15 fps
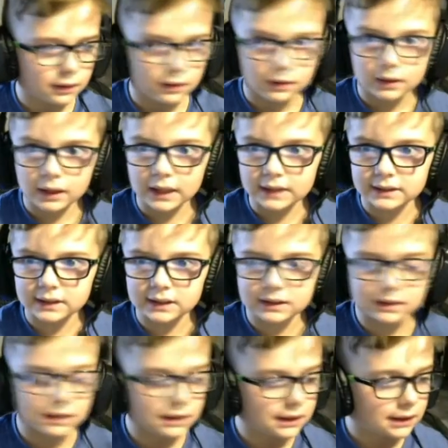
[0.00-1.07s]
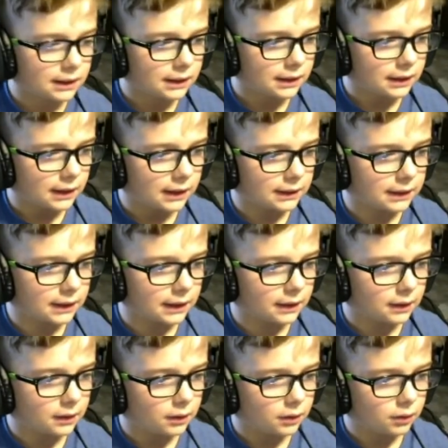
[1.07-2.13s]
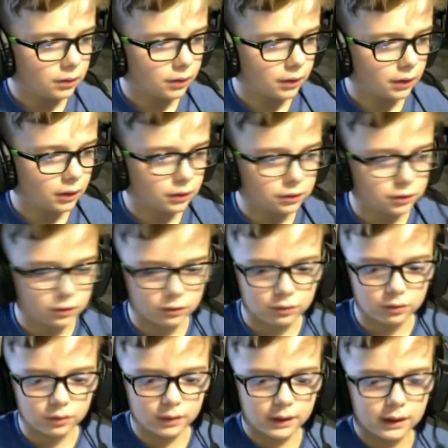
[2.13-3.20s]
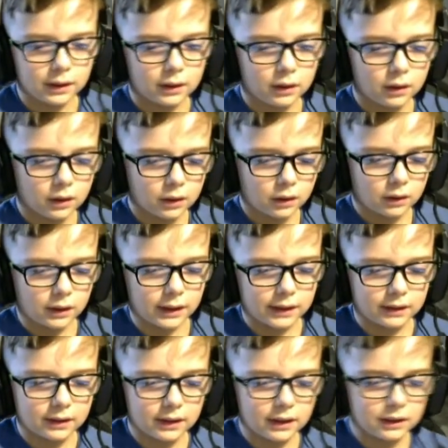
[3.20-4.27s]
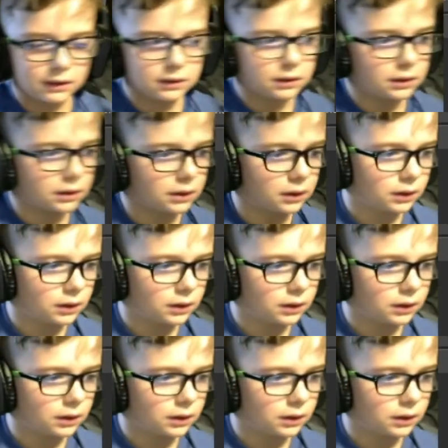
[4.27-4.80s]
That's easy. And then you can also do it like this.